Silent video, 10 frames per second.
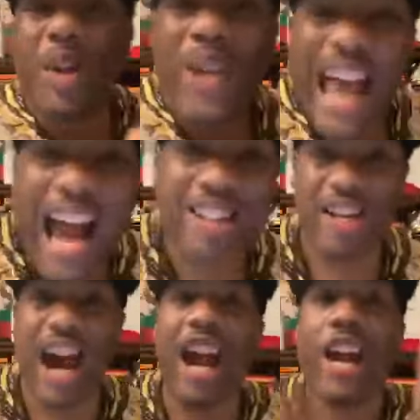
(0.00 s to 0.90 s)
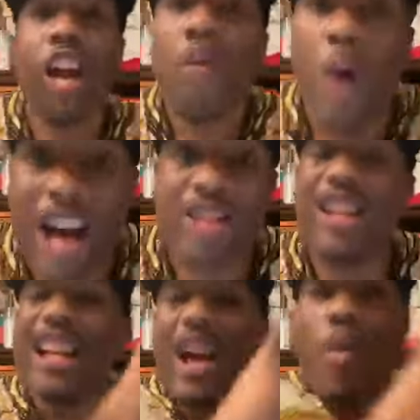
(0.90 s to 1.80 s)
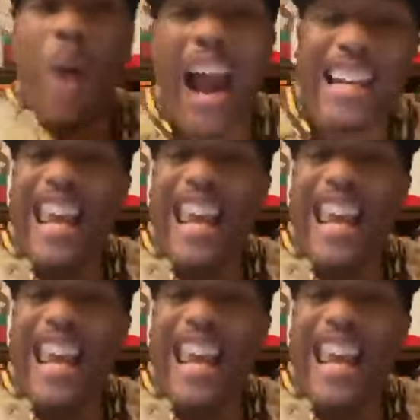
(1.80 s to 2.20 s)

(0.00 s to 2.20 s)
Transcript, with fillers: the reactionary Western white